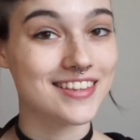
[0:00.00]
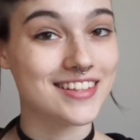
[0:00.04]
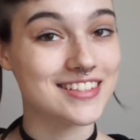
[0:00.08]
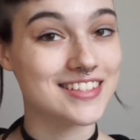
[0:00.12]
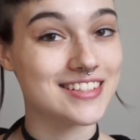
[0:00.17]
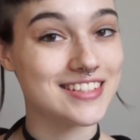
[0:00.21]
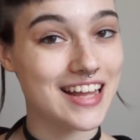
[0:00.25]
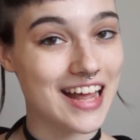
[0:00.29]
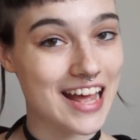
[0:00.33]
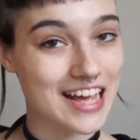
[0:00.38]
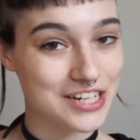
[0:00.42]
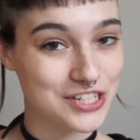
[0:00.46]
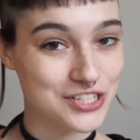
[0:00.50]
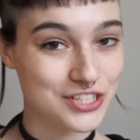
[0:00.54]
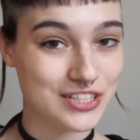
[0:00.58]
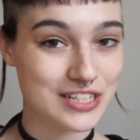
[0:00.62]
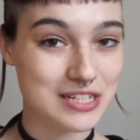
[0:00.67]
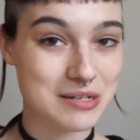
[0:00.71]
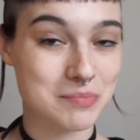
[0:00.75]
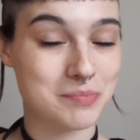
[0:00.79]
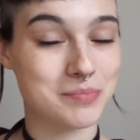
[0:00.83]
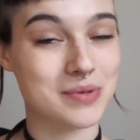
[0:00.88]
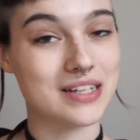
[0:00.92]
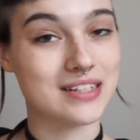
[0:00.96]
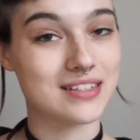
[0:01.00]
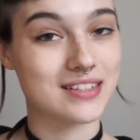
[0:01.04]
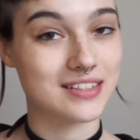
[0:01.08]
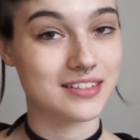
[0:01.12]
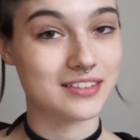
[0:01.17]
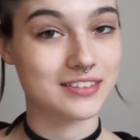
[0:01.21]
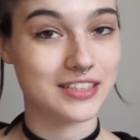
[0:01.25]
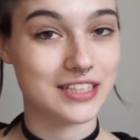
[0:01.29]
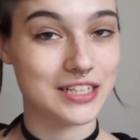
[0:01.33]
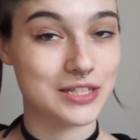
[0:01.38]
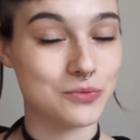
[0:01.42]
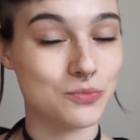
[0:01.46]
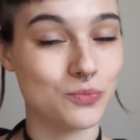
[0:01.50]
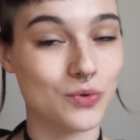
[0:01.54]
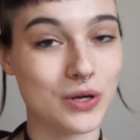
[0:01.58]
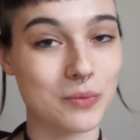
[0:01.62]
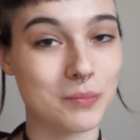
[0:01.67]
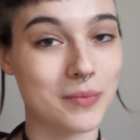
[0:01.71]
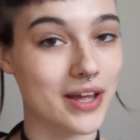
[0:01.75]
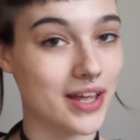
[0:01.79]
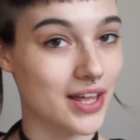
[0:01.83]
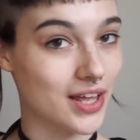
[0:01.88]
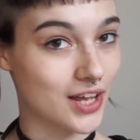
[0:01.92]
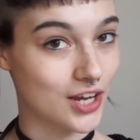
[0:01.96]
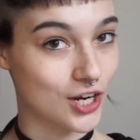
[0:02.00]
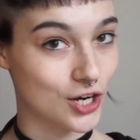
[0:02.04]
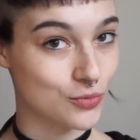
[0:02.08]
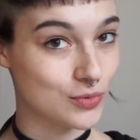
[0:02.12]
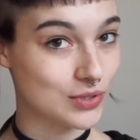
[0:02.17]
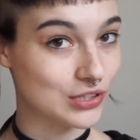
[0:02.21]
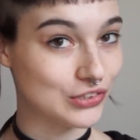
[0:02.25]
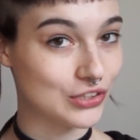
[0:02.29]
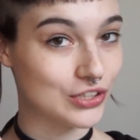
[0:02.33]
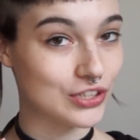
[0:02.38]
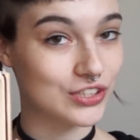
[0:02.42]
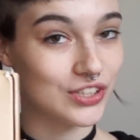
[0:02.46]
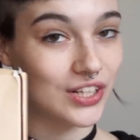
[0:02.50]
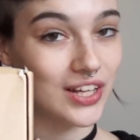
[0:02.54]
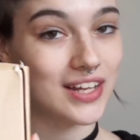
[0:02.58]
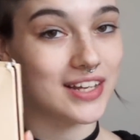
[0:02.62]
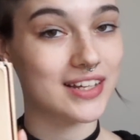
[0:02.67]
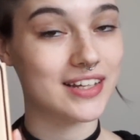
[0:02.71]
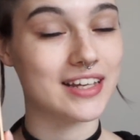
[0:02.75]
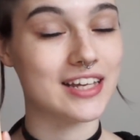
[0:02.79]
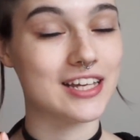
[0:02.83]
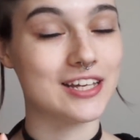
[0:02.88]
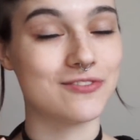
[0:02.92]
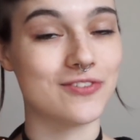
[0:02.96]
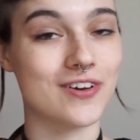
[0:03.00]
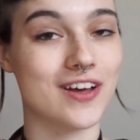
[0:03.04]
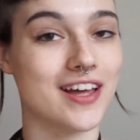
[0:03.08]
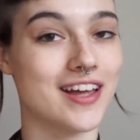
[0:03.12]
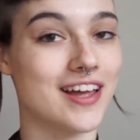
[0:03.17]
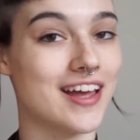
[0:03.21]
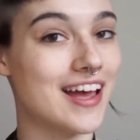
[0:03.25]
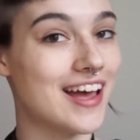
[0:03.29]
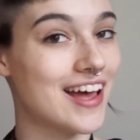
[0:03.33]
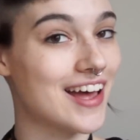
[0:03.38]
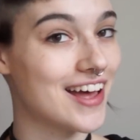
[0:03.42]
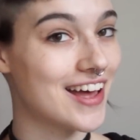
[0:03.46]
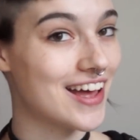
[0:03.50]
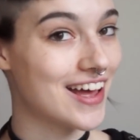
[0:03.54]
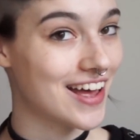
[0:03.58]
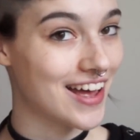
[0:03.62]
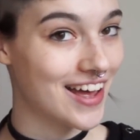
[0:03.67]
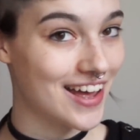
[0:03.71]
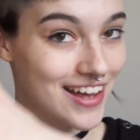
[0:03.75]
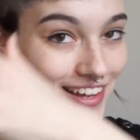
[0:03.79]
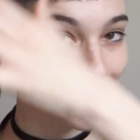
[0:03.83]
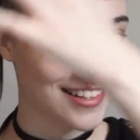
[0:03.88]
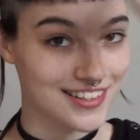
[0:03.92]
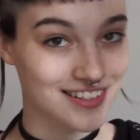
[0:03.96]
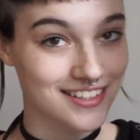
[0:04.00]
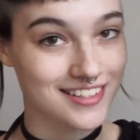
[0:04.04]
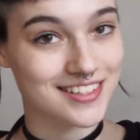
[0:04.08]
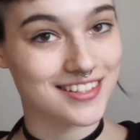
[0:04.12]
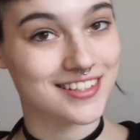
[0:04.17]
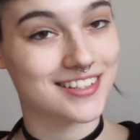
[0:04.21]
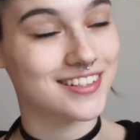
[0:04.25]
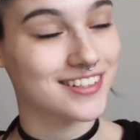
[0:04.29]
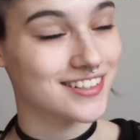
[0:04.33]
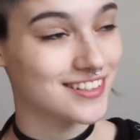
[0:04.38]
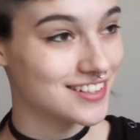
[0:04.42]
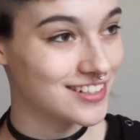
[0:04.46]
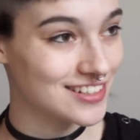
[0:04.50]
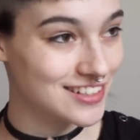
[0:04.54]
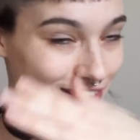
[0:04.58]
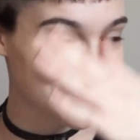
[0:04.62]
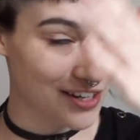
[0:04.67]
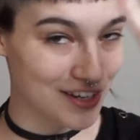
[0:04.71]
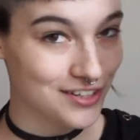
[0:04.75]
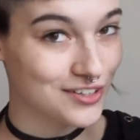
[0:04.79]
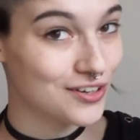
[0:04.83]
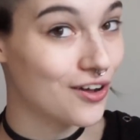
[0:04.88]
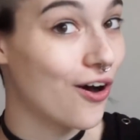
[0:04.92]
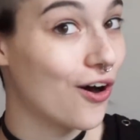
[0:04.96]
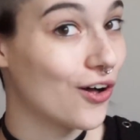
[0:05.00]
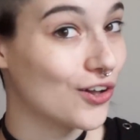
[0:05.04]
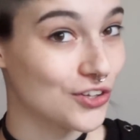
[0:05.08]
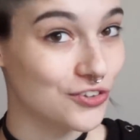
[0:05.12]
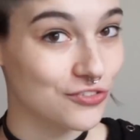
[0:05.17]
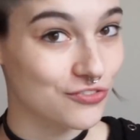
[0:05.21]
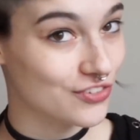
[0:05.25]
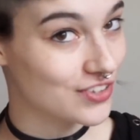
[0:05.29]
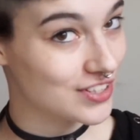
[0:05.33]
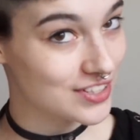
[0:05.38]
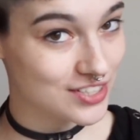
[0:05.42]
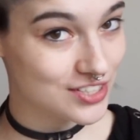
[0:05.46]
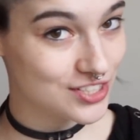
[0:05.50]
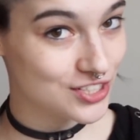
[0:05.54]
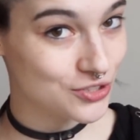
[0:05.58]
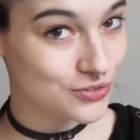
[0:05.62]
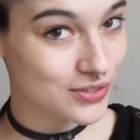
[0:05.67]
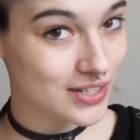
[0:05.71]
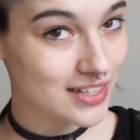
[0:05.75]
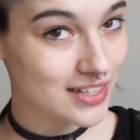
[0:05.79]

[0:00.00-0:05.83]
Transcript: This is actually basically what my hair would look like if I hadn't done all of this to